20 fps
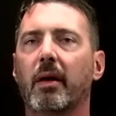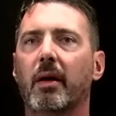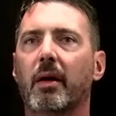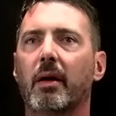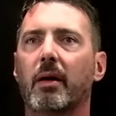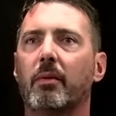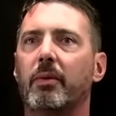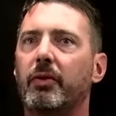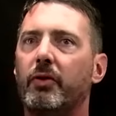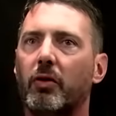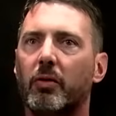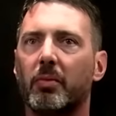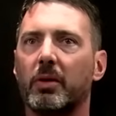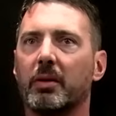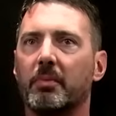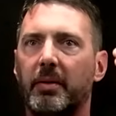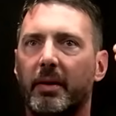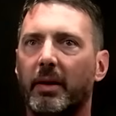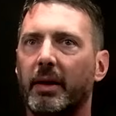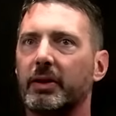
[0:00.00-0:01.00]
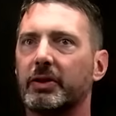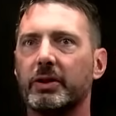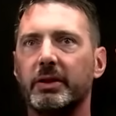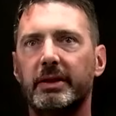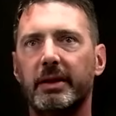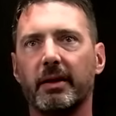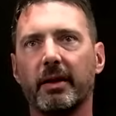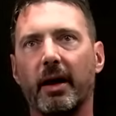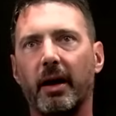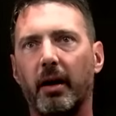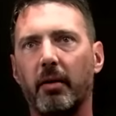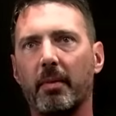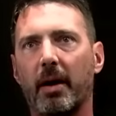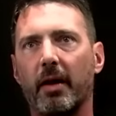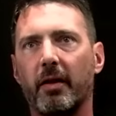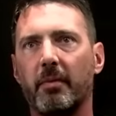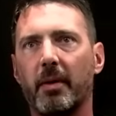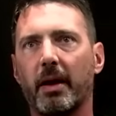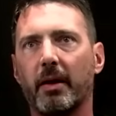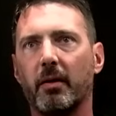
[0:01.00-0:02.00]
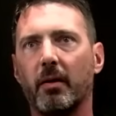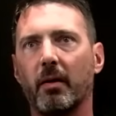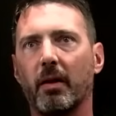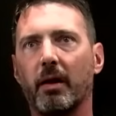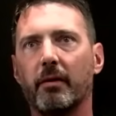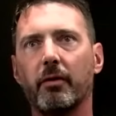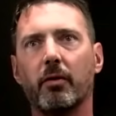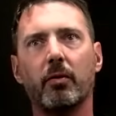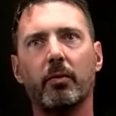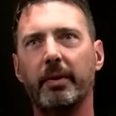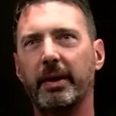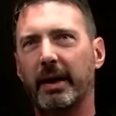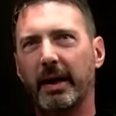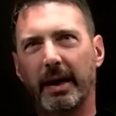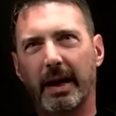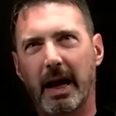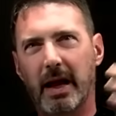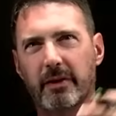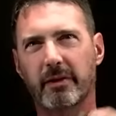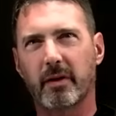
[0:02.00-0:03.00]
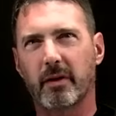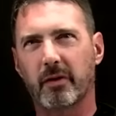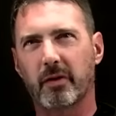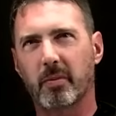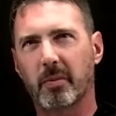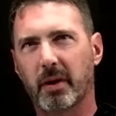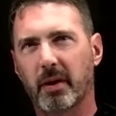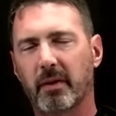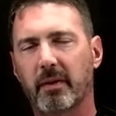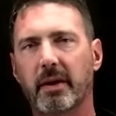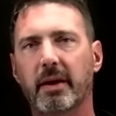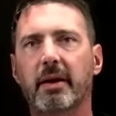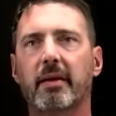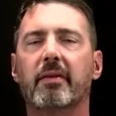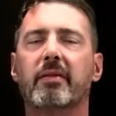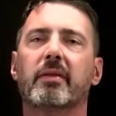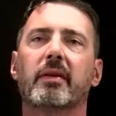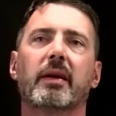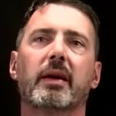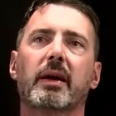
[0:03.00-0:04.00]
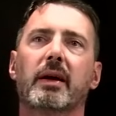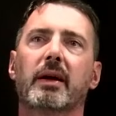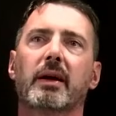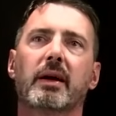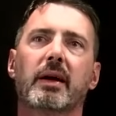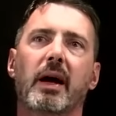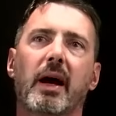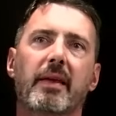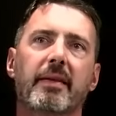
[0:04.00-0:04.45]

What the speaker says: we do our manipulations at the higher mathematical level, we can cancel out so many things, and